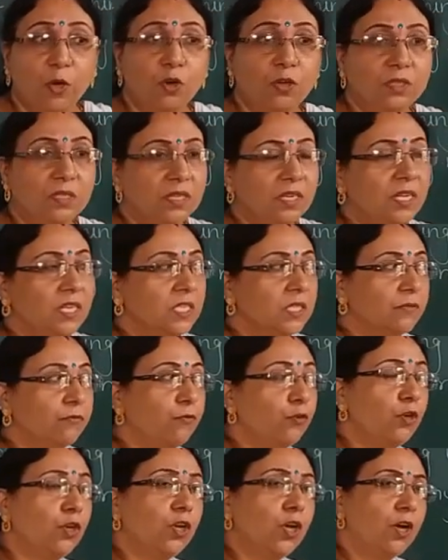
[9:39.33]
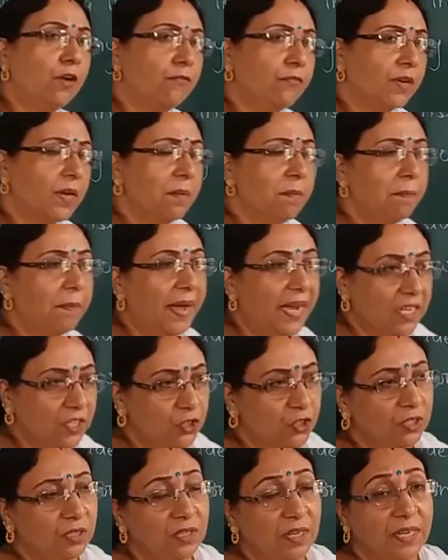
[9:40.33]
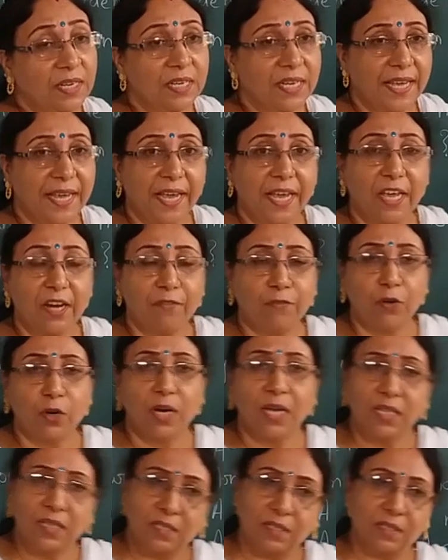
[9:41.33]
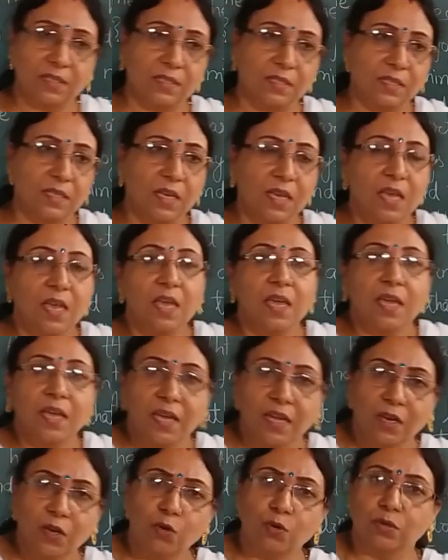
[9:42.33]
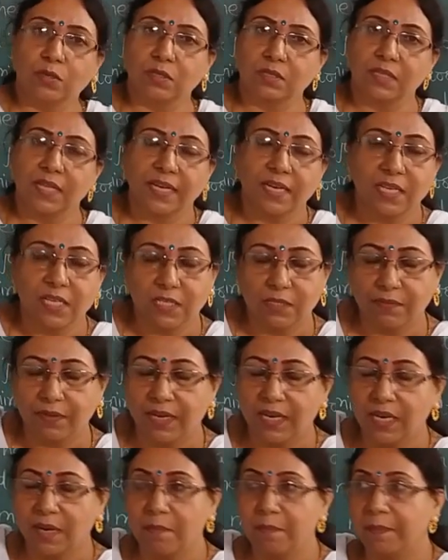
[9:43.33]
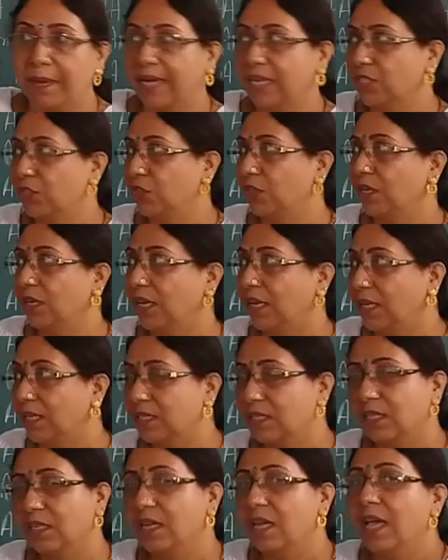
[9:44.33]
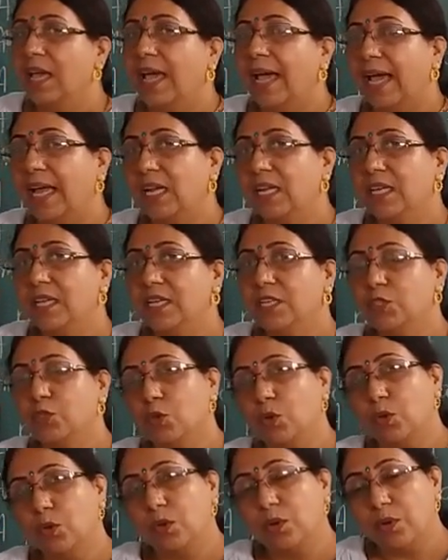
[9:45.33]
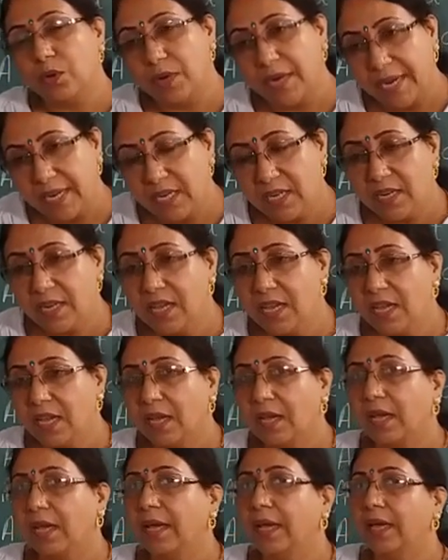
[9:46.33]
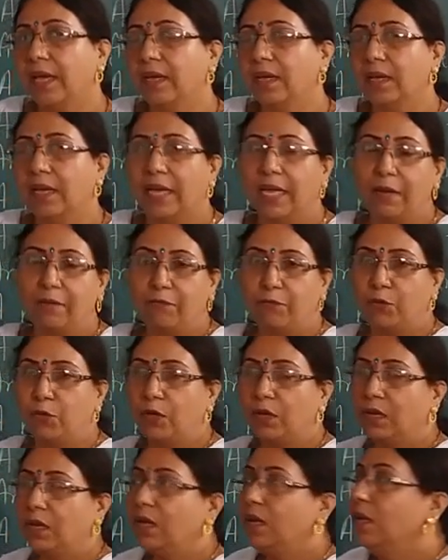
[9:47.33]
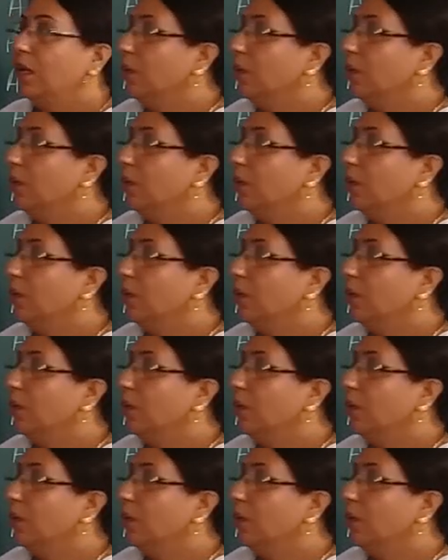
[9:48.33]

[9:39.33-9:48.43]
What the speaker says: because he is full of compassion and care for others. He knows that he is very compassionate and he is readily helpful